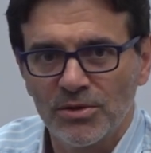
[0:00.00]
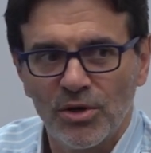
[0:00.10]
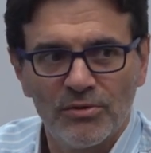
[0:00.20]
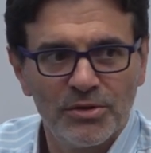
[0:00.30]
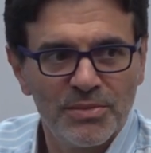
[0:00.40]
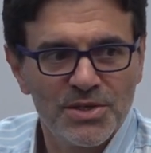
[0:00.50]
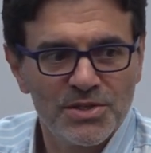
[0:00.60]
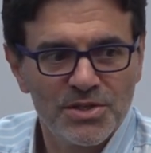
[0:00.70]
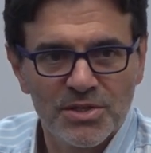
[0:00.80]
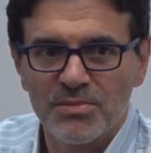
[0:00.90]
of the
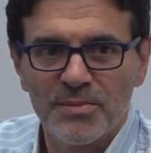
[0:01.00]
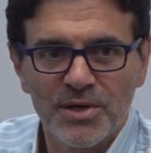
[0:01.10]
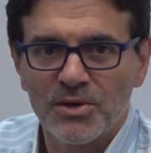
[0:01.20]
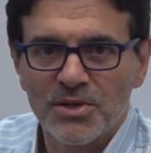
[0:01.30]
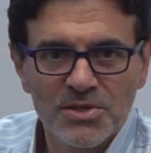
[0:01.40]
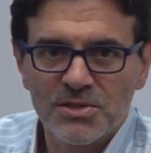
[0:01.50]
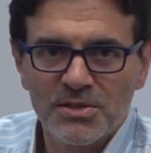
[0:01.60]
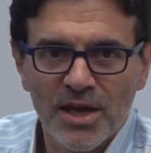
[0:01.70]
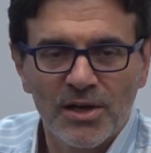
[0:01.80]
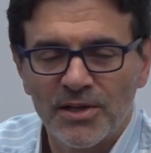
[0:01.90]
business simply because
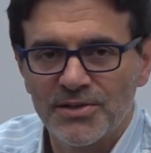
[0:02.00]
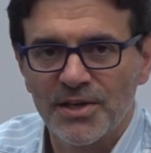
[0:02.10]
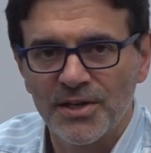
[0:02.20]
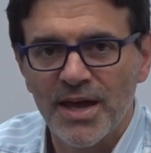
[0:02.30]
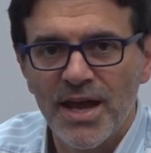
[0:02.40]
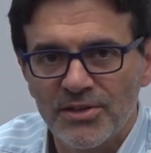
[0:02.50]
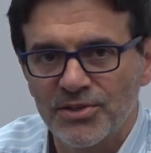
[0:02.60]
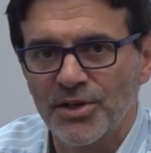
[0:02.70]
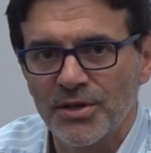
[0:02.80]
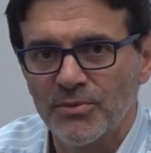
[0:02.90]
they can't take the
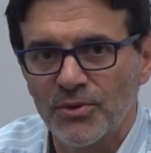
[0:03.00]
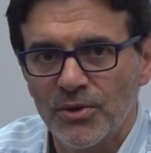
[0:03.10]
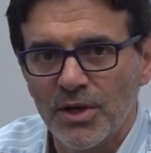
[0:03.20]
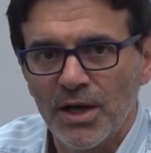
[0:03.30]
hatred anymore